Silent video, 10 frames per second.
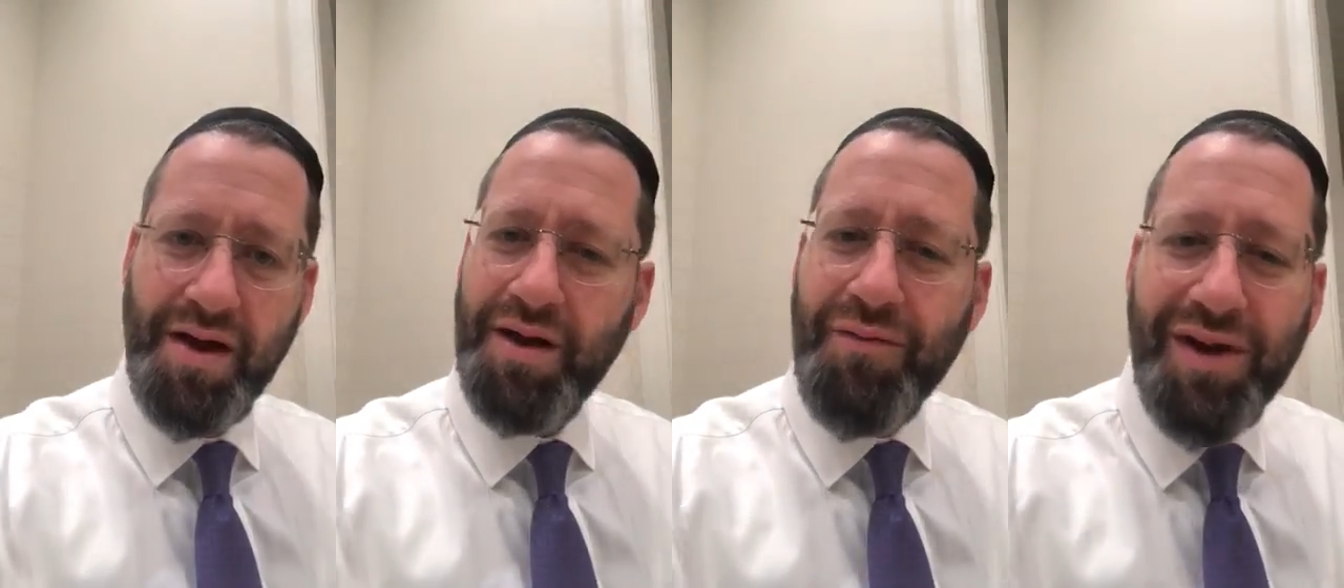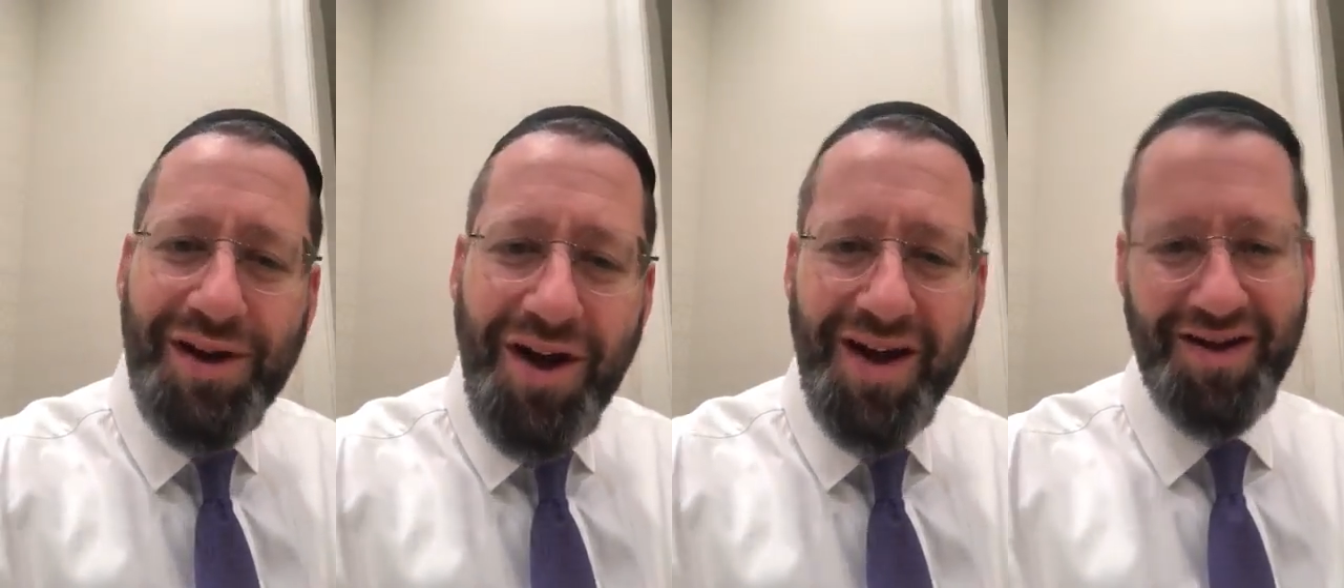
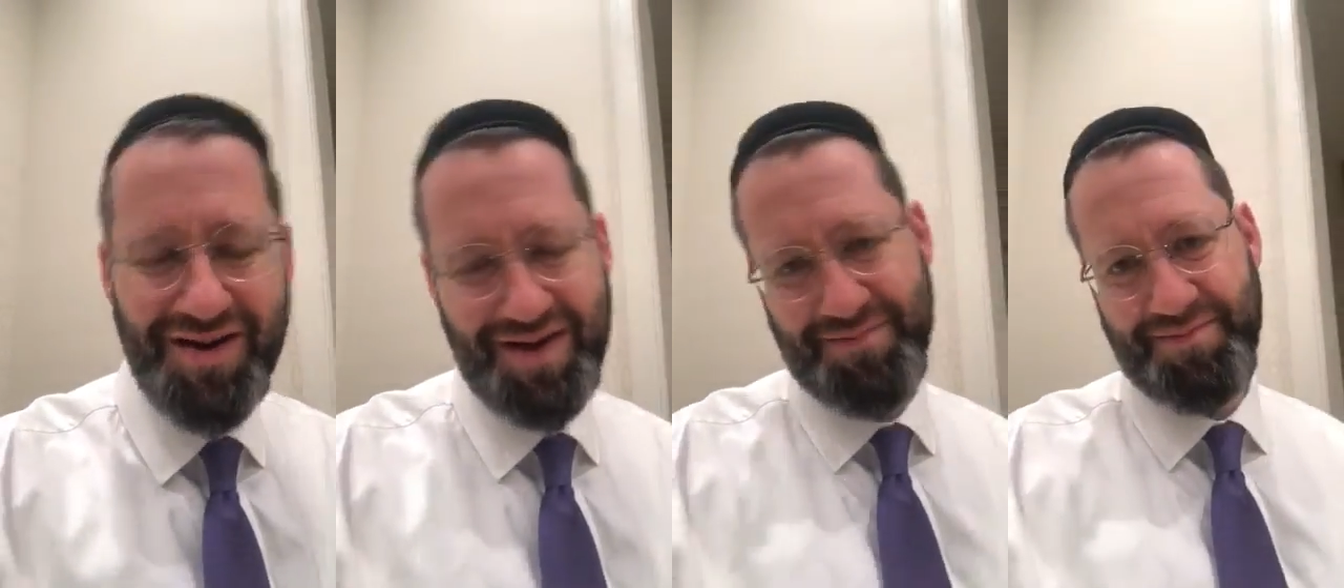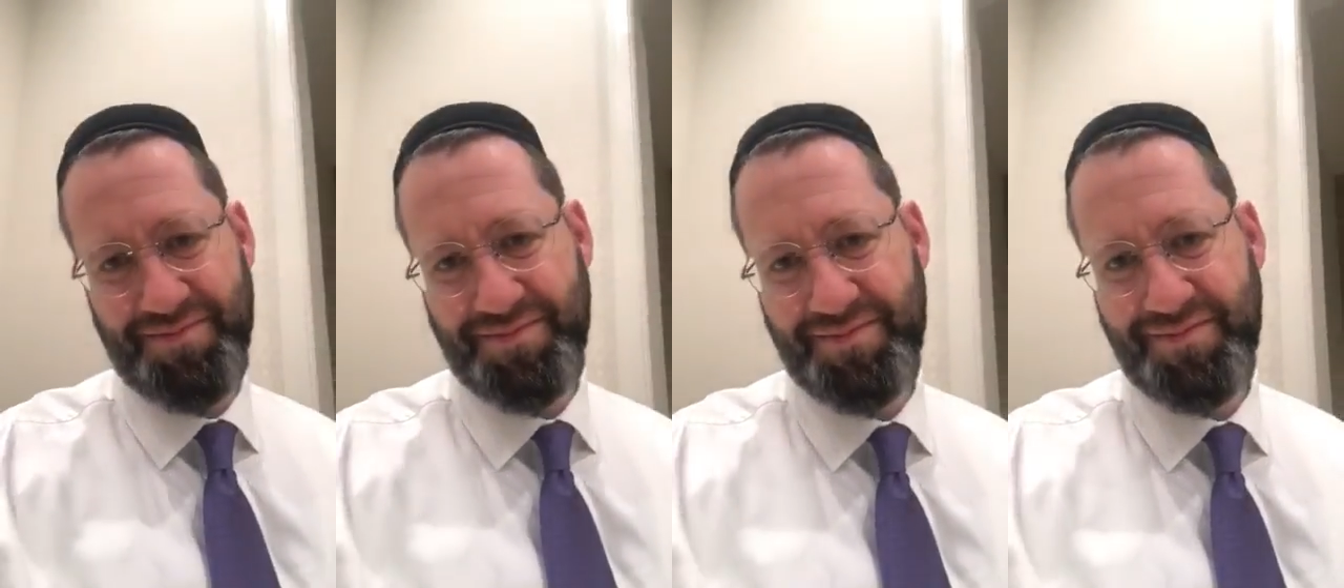Rely on him.
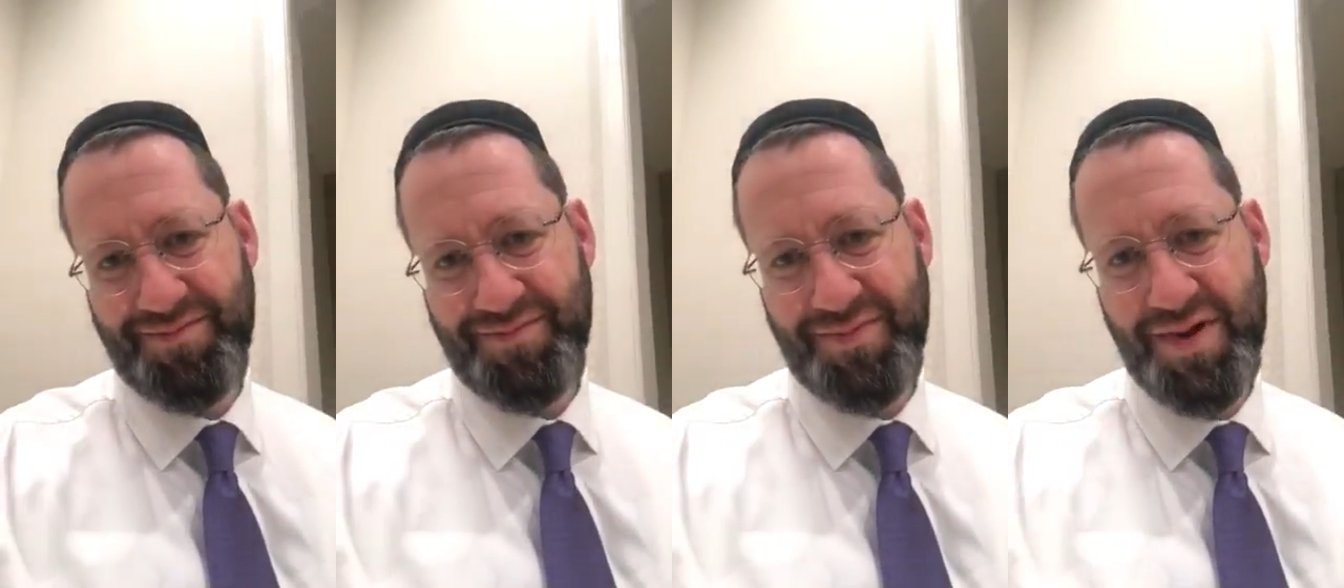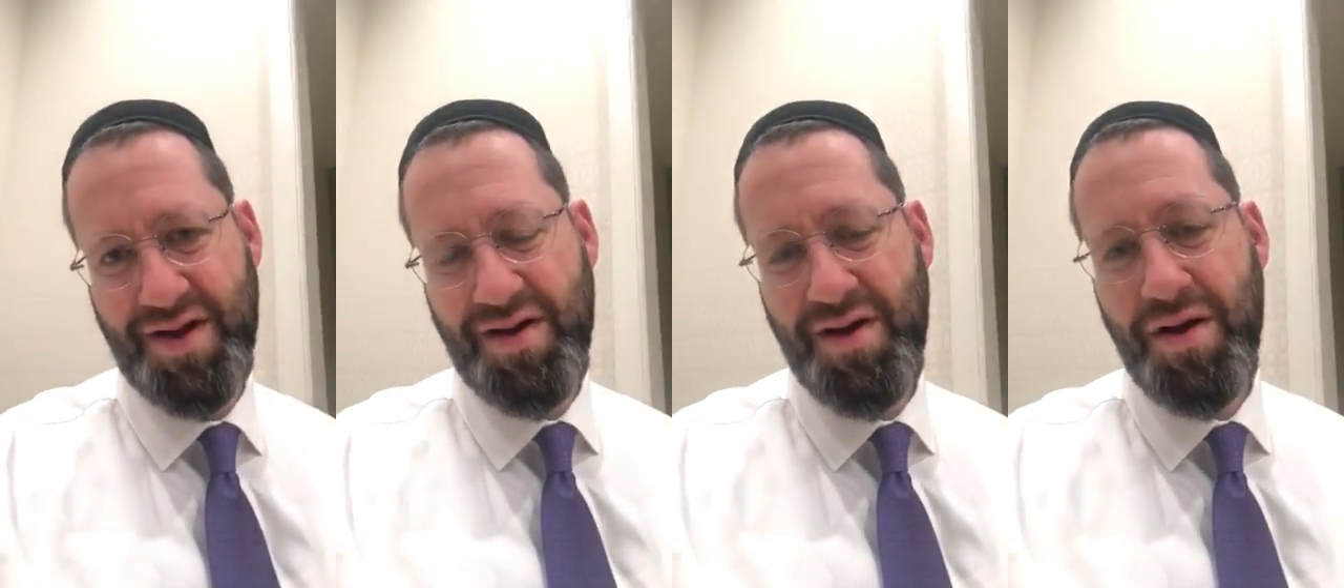
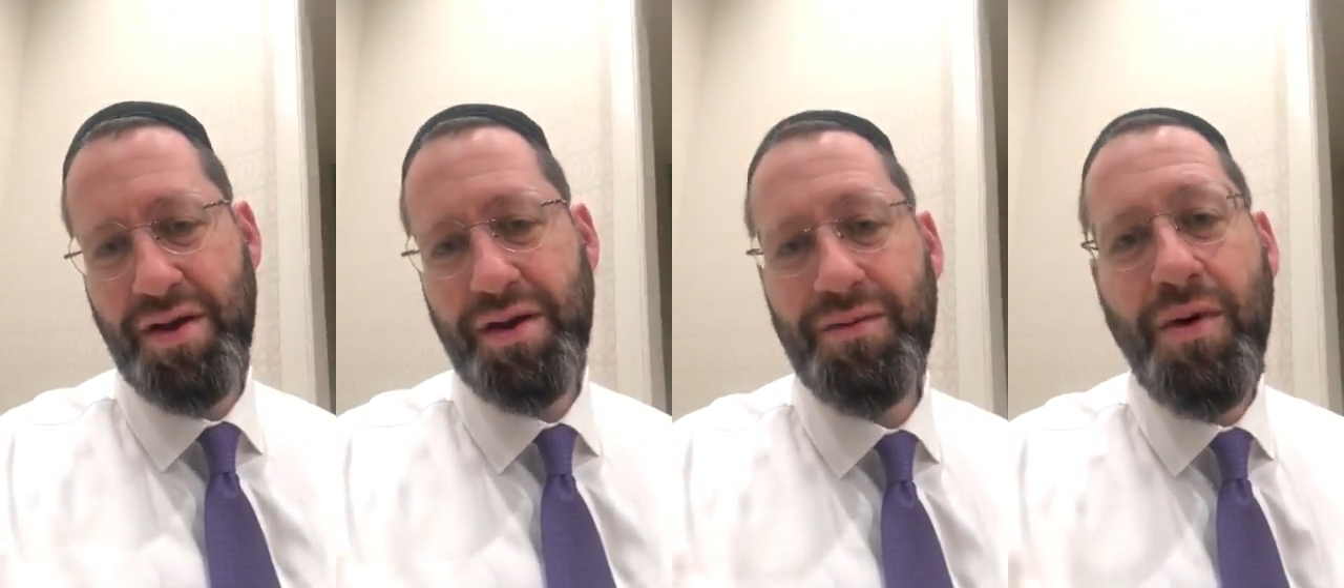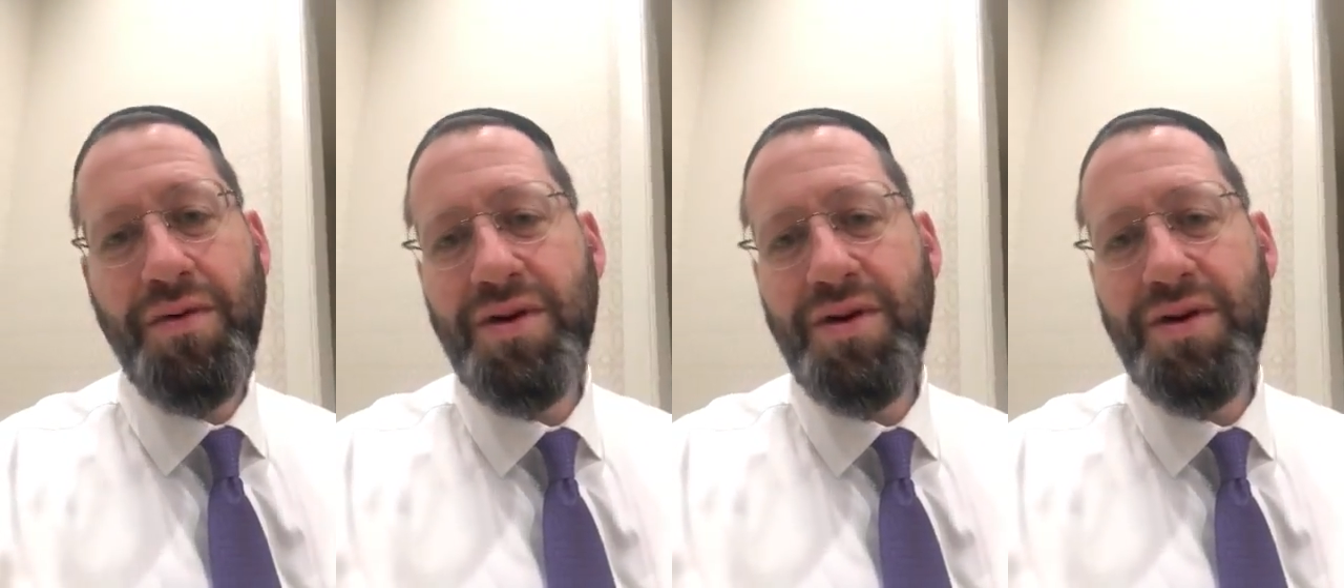Throw